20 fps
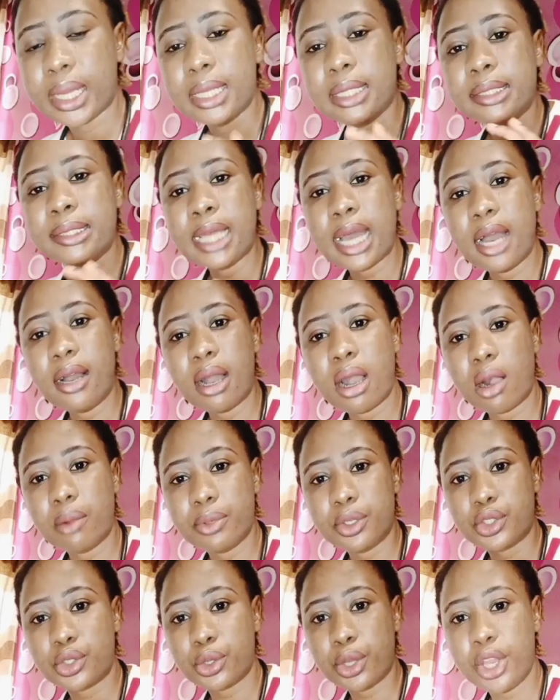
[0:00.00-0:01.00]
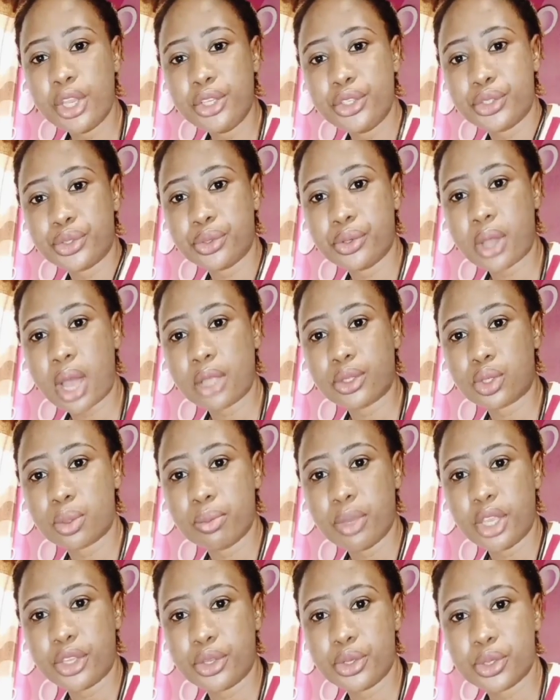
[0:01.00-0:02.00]
Now I'll be showing you how to
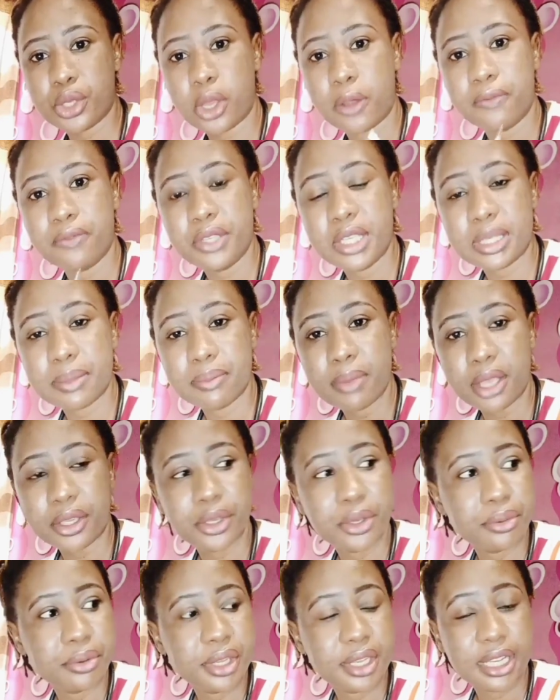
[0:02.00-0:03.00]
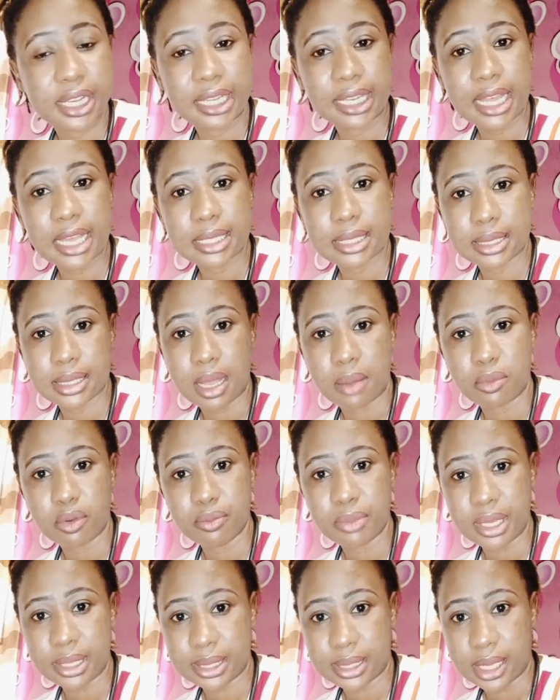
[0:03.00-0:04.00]
make use of this mercury in glass
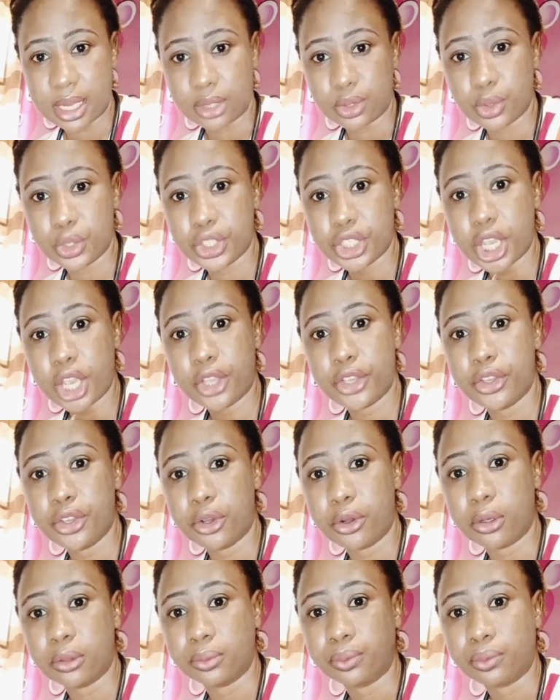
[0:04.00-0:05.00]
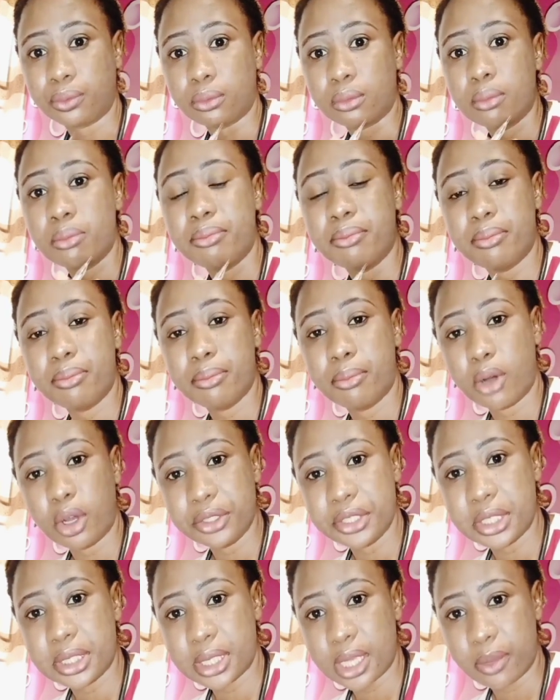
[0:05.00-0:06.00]
thermometer to check your
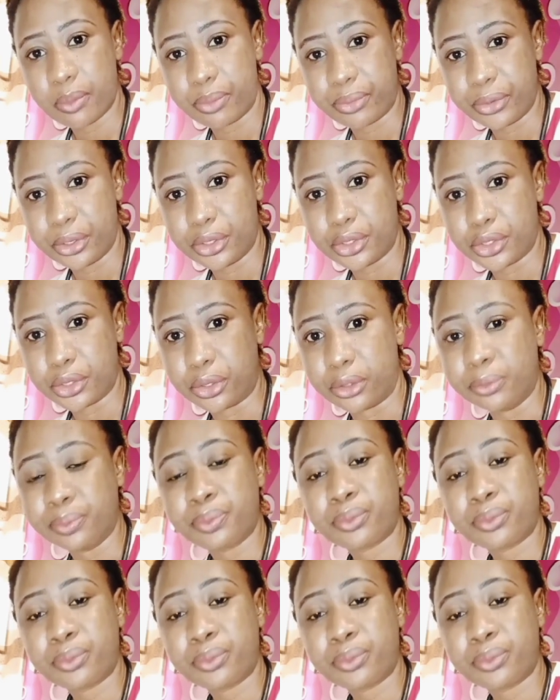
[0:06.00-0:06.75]
body temperature.